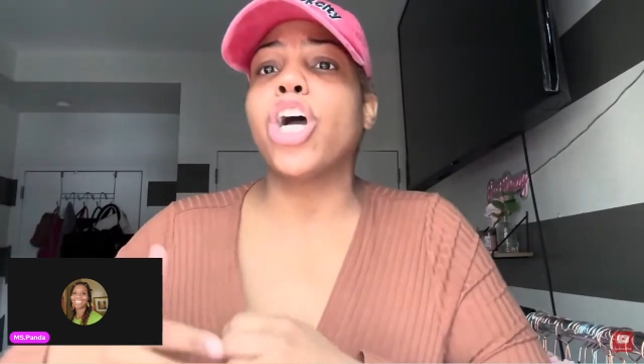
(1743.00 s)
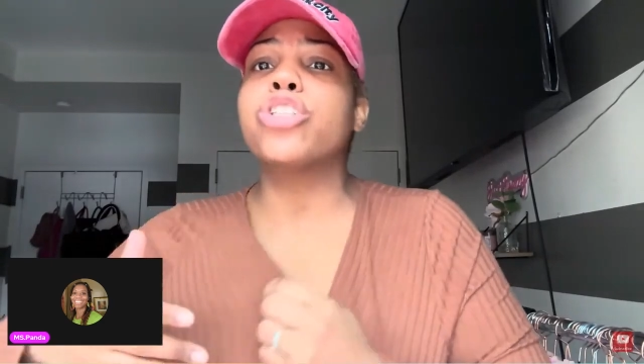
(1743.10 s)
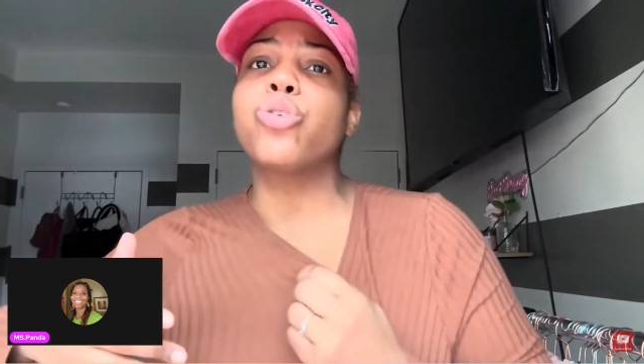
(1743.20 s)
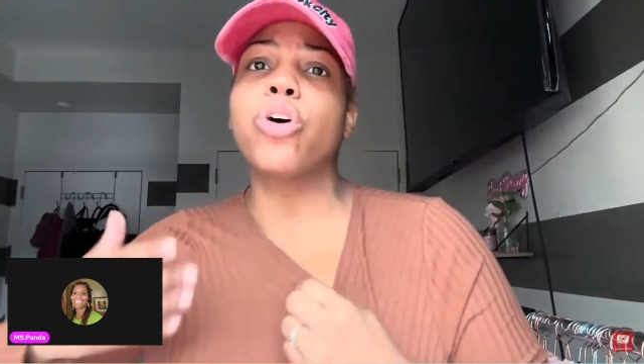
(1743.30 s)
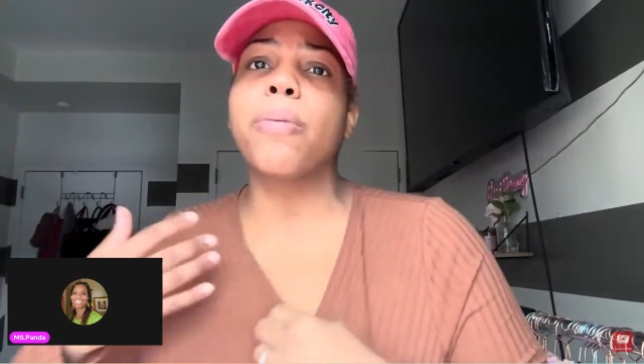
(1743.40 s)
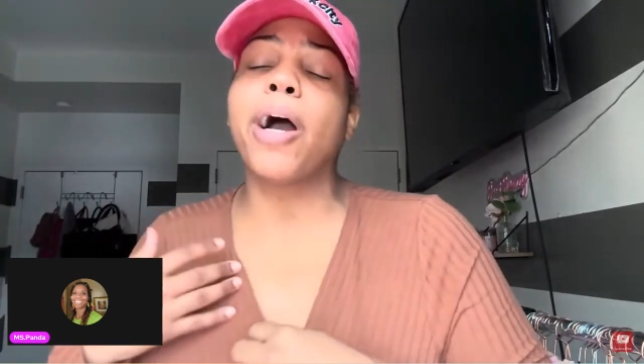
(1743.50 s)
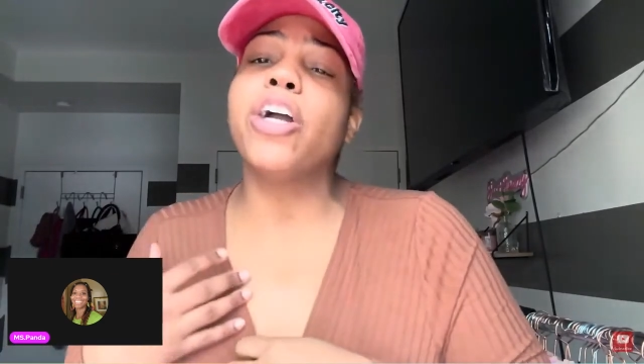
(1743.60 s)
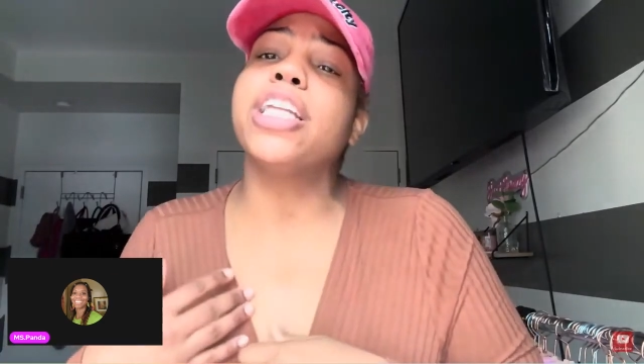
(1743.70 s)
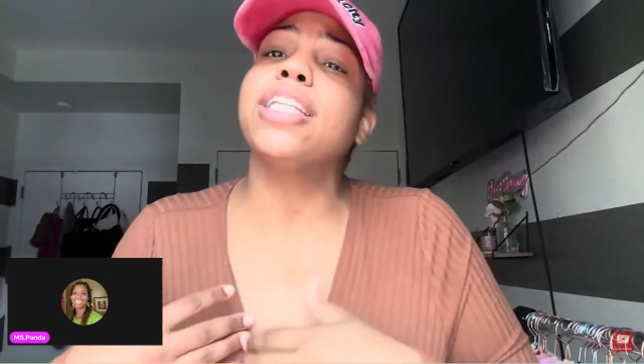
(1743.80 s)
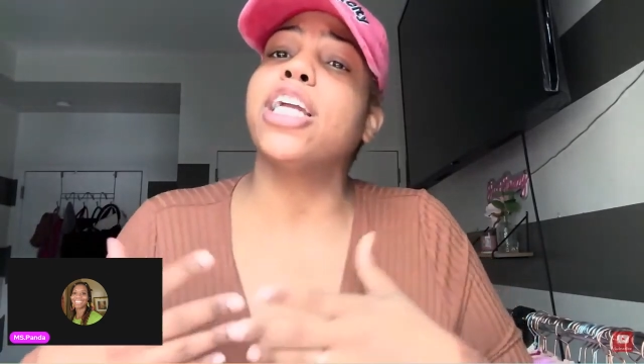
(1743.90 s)
y'all talk
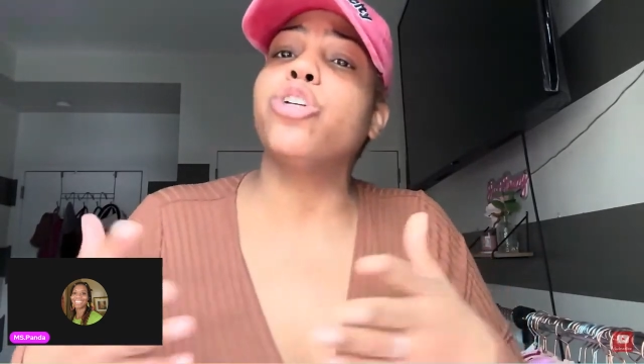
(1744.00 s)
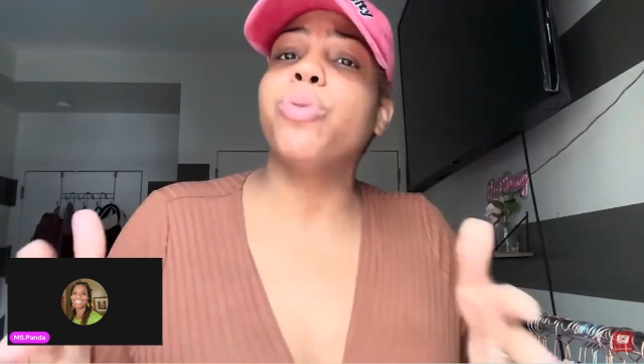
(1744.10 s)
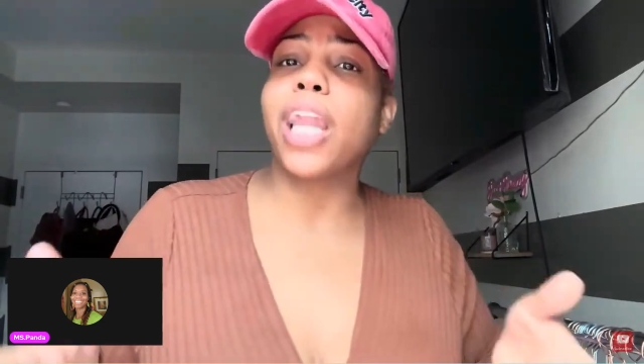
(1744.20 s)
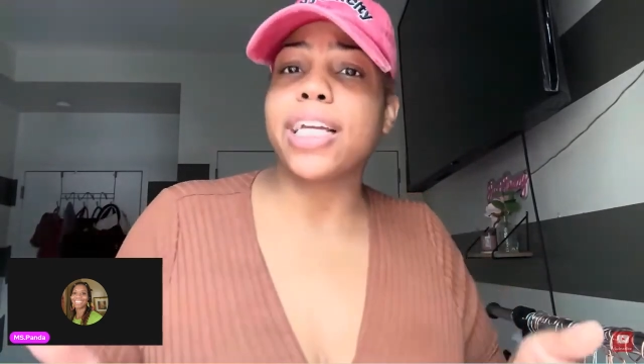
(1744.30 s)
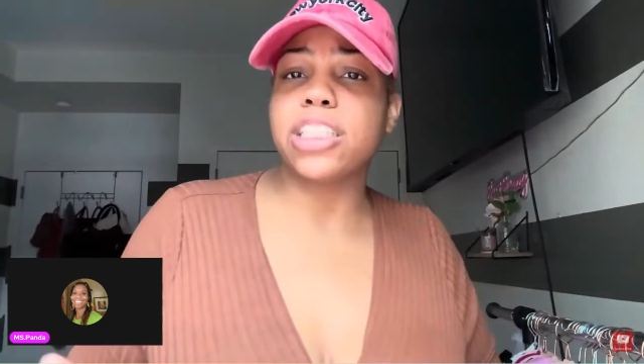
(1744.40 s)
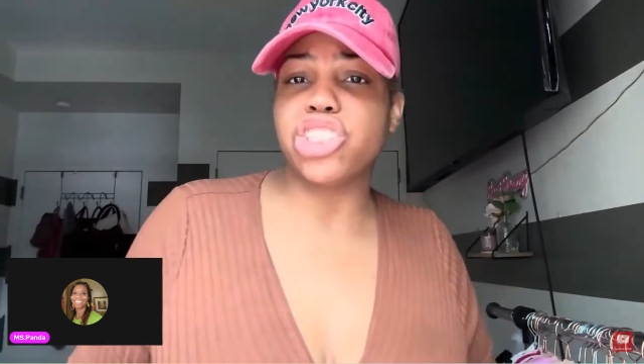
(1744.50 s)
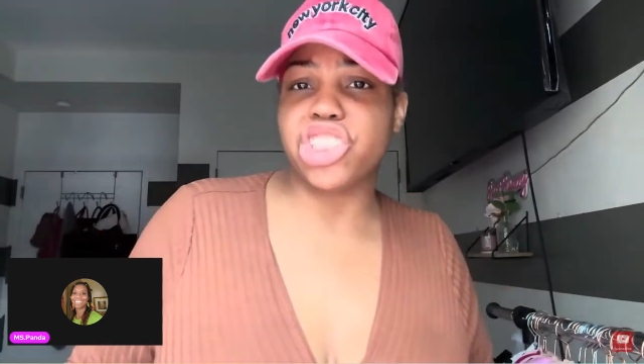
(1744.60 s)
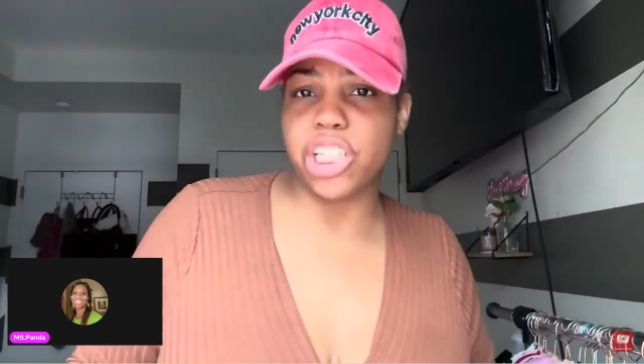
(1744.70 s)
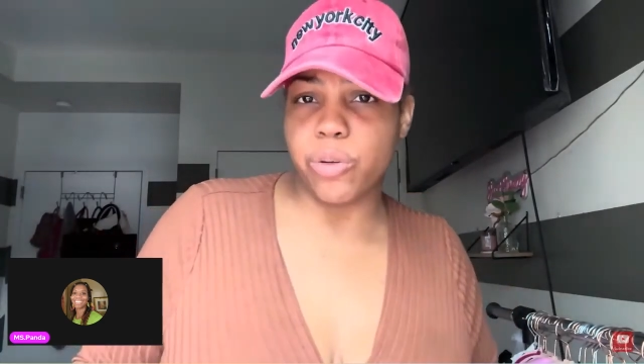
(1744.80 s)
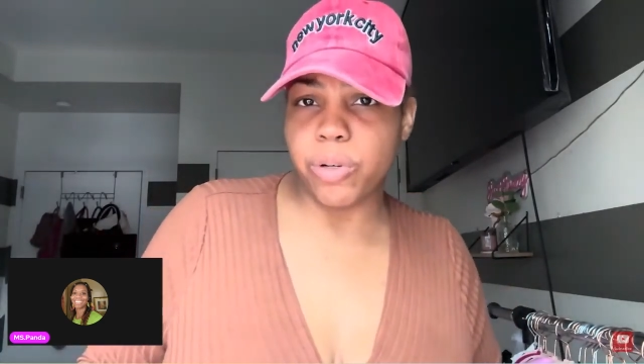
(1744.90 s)
about? Anything you would like to
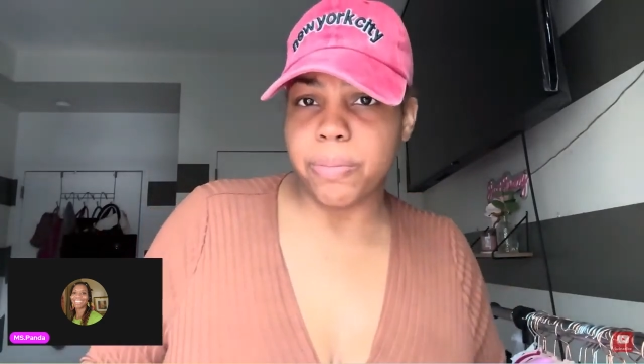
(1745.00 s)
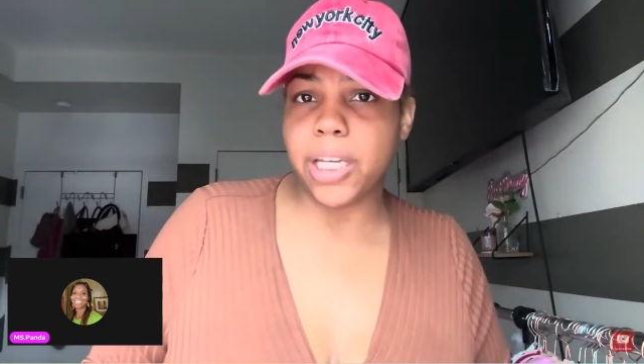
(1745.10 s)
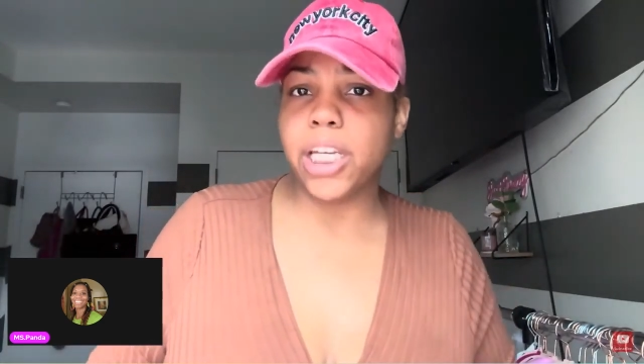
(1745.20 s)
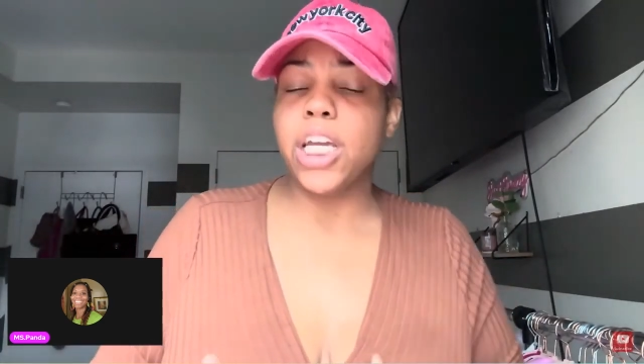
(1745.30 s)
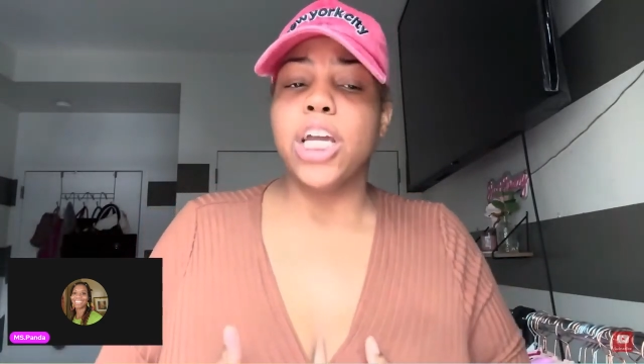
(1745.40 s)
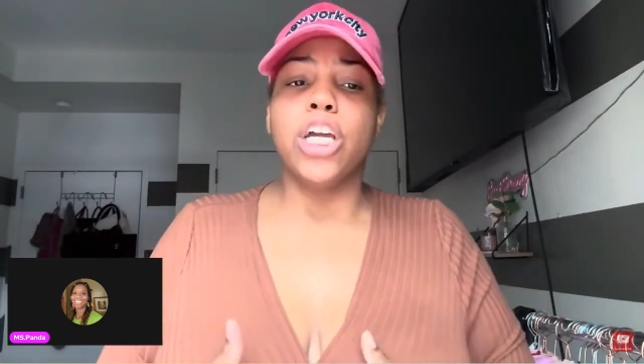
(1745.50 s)
share with me?